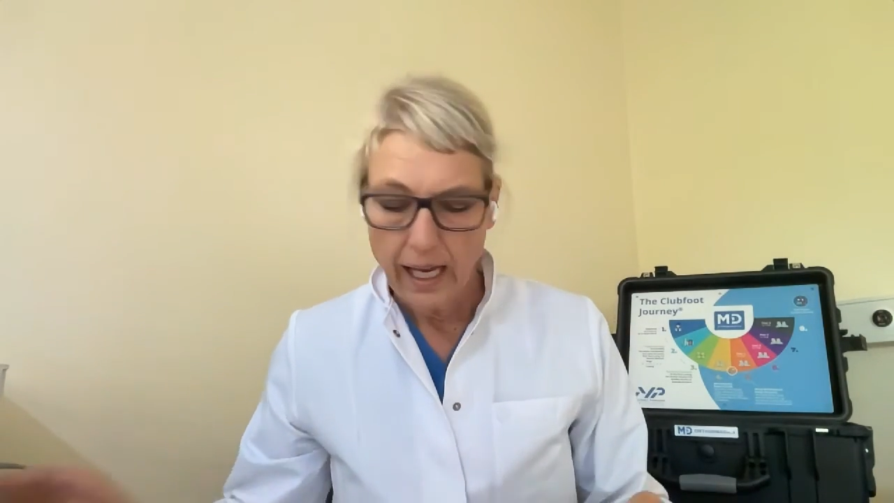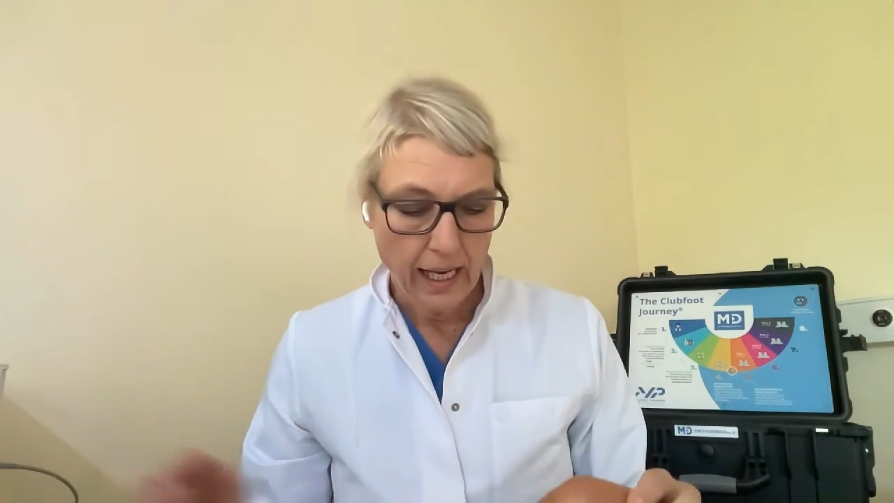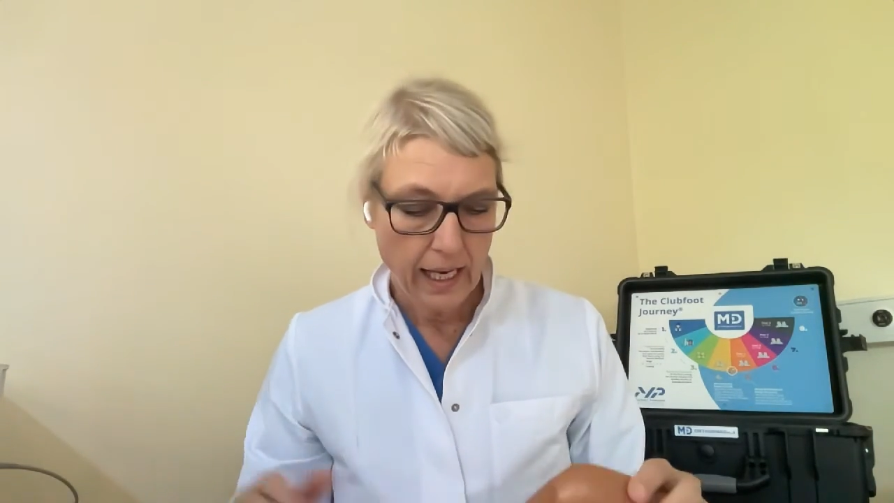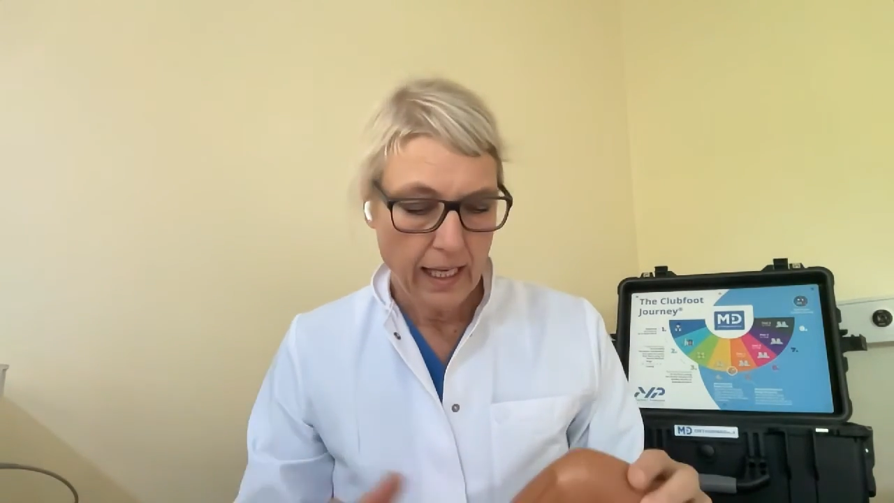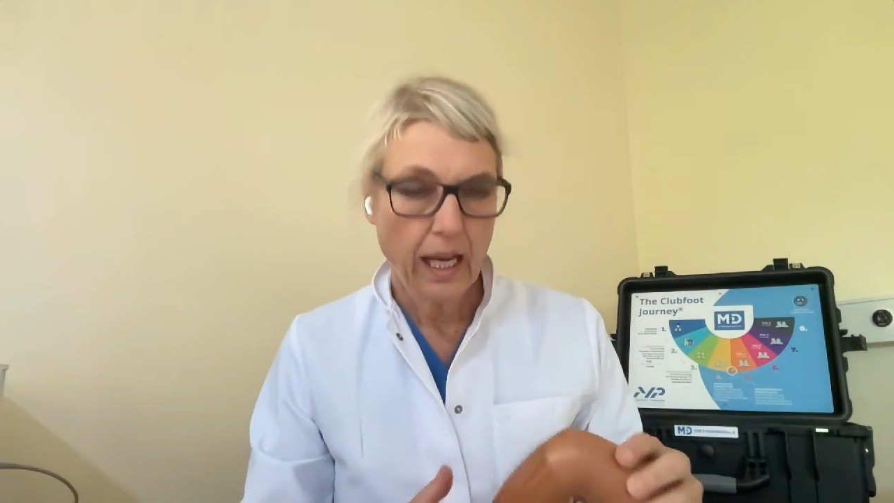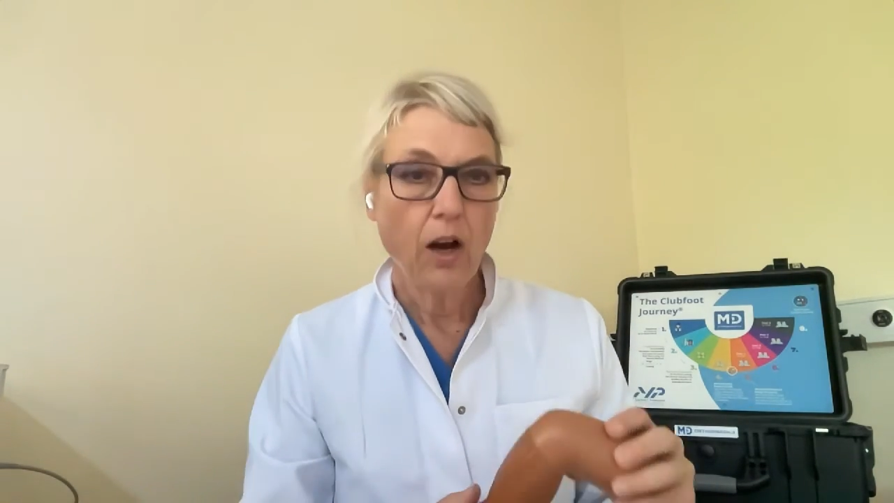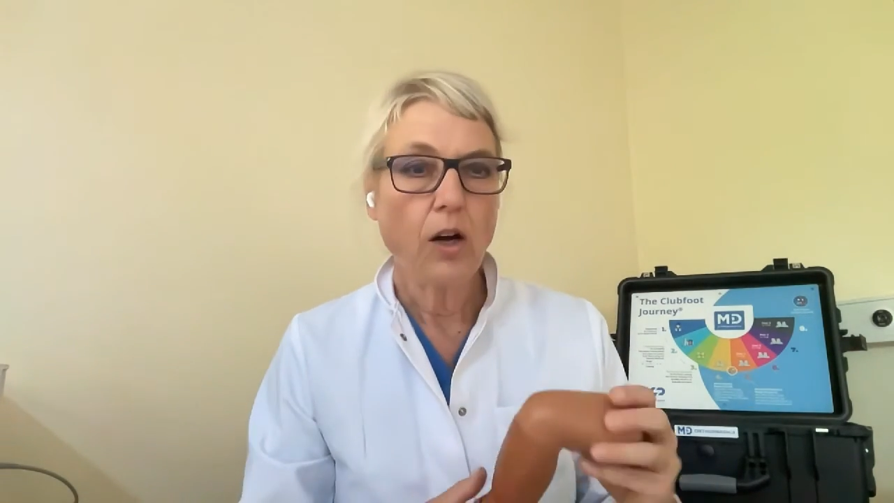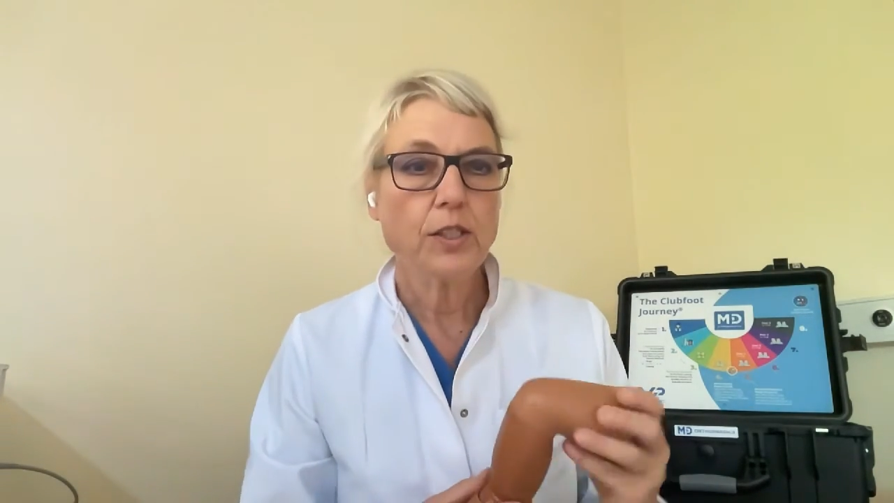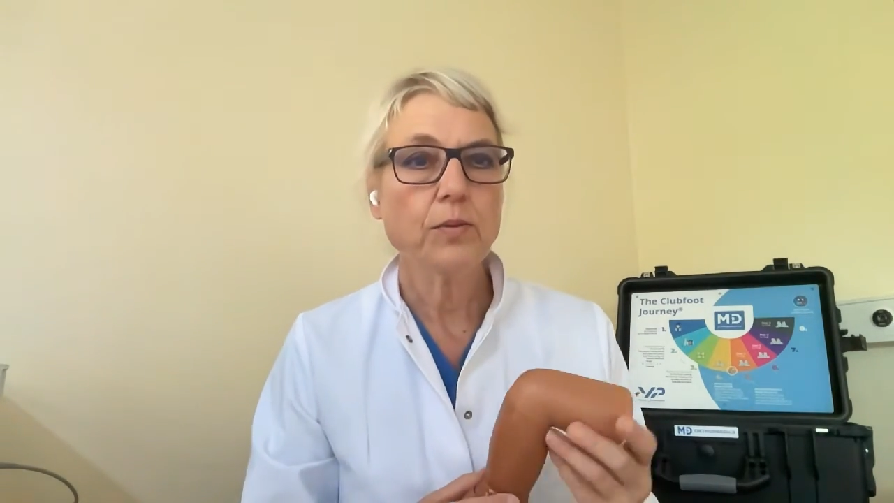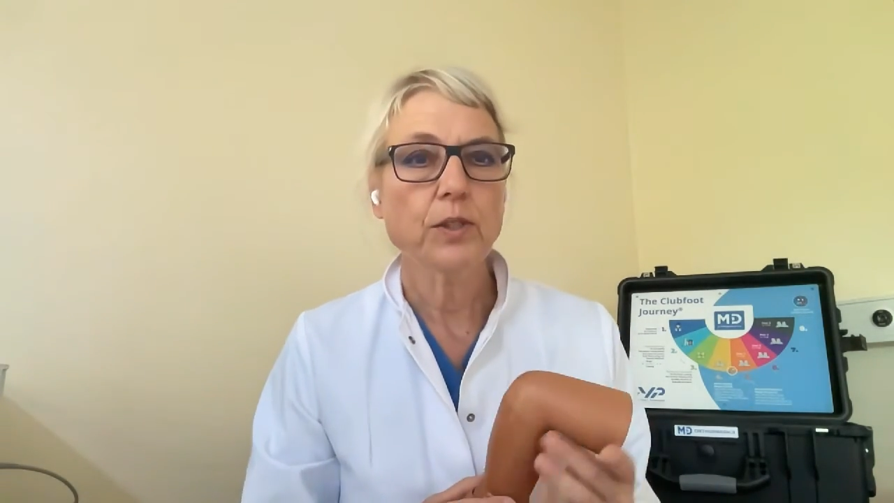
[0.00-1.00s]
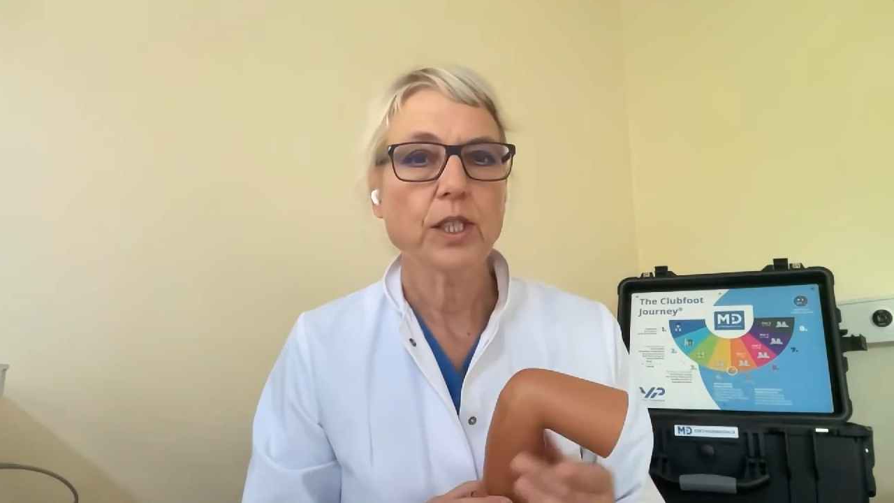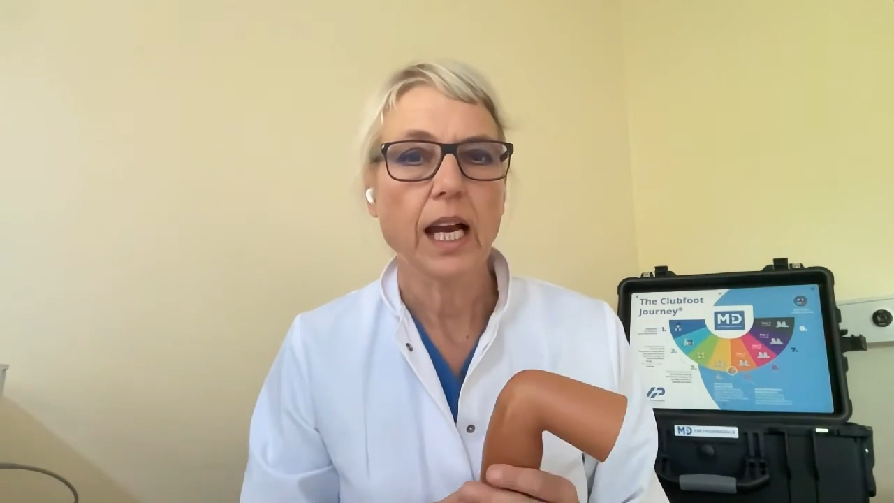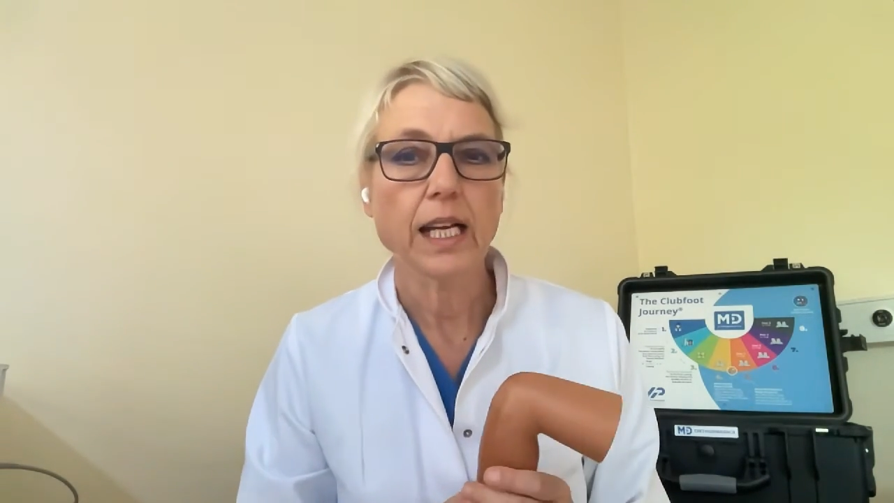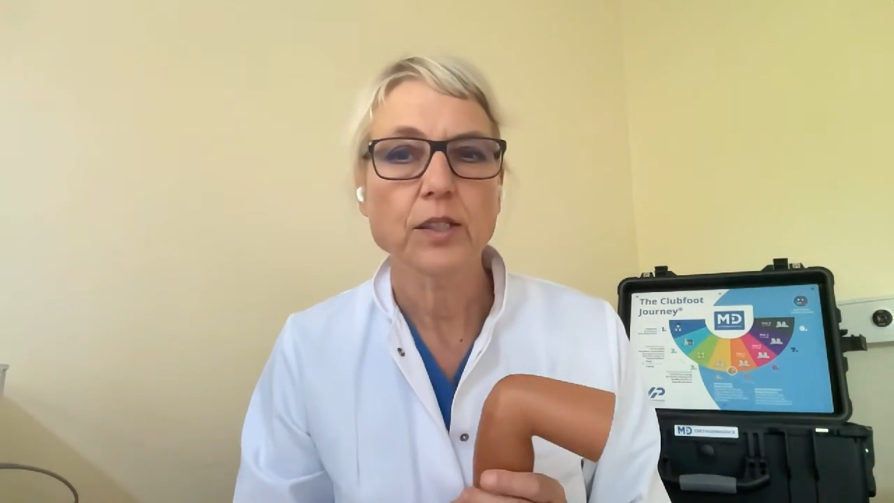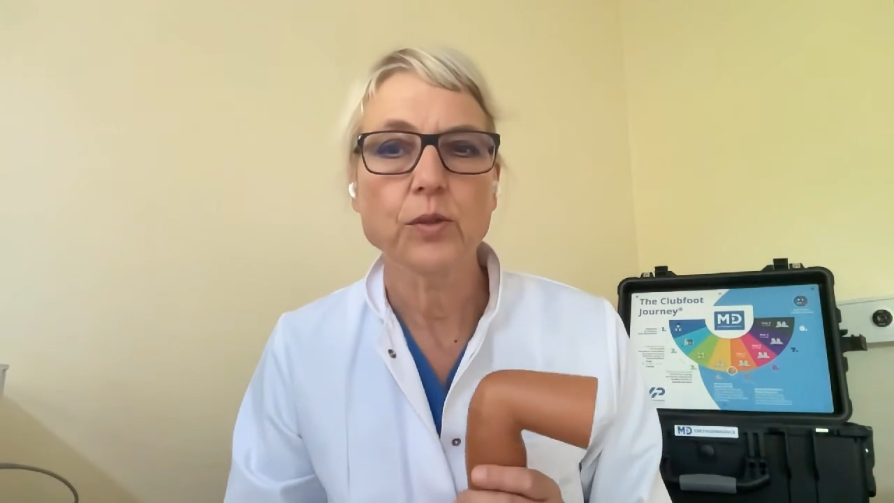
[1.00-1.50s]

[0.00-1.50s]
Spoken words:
And I also would like